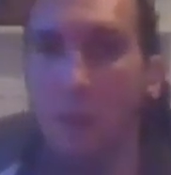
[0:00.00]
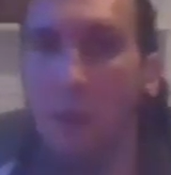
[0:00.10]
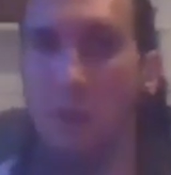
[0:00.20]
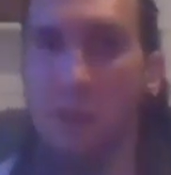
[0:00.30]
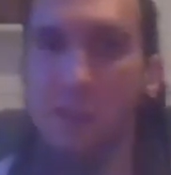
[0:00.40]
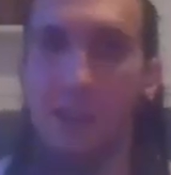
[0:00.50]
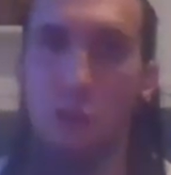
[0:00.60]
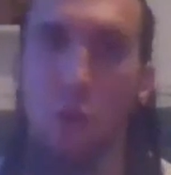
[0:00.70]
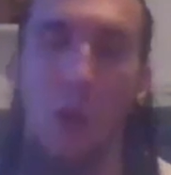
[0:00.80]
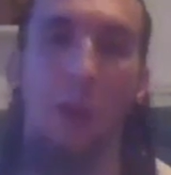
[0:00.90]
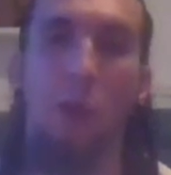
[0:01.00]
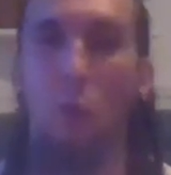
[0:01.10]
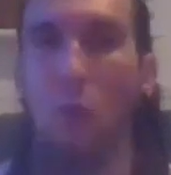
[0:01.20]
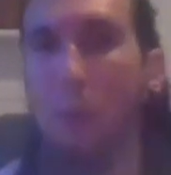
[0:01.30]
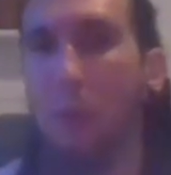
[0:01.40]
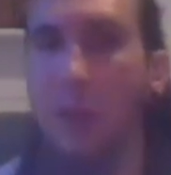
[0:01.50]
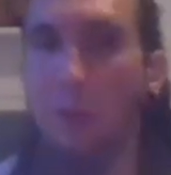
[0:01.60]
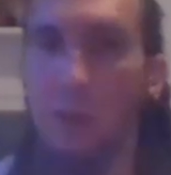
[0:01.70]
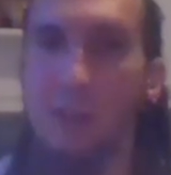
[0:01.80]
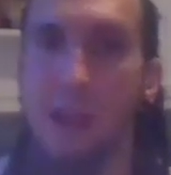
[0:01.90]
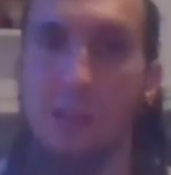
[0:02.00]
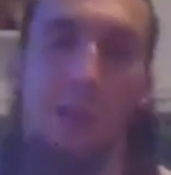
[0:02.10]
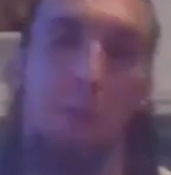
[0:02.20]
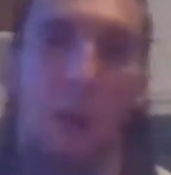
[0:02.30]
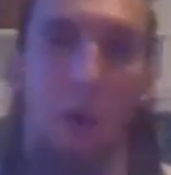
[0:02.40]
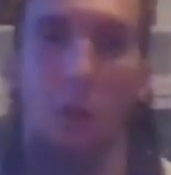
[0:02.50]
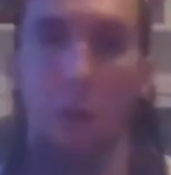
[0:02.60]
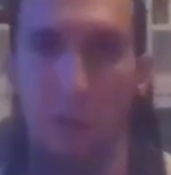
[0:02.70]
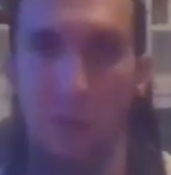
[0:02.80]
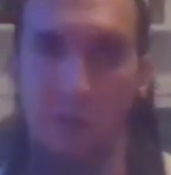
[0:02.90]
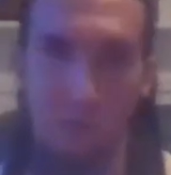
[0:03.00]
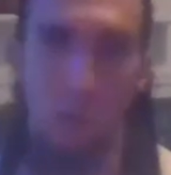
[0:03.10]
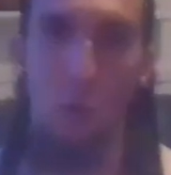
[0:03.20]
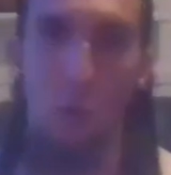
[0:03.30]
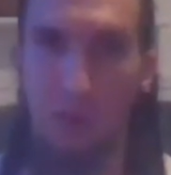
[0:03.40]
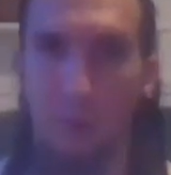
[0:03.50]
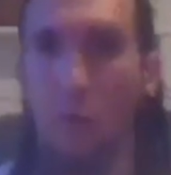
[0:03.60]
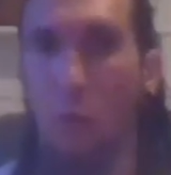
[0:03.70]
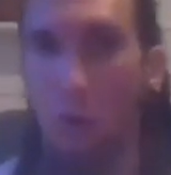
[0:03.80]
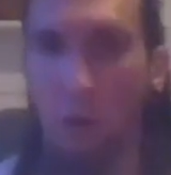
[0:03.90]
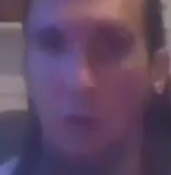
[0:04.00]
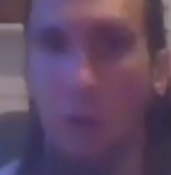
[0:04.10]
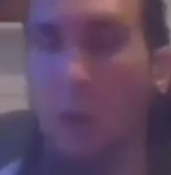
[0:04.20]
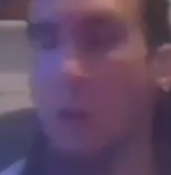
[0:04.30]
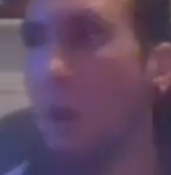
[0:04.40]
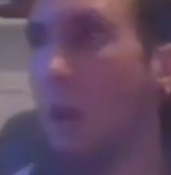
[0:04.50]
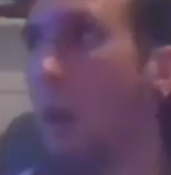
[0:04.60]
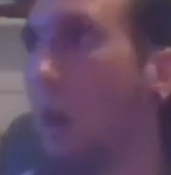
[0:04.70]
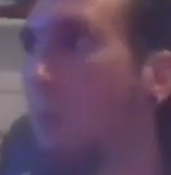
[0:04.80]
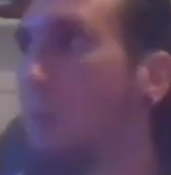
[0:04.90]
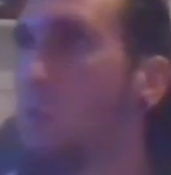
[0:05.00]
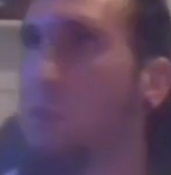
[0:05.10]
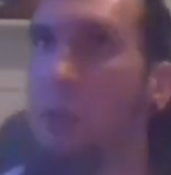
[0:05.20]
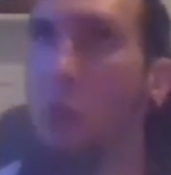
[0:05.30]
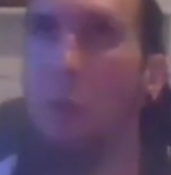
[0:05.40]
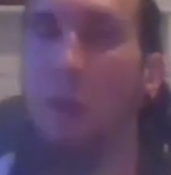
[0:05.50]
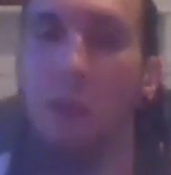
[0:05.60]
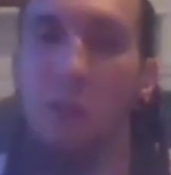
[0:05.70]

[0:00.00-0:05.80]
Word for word: he, he's not trying to replicate the exact same burial. He's doing a different one. Um, so it's a little bit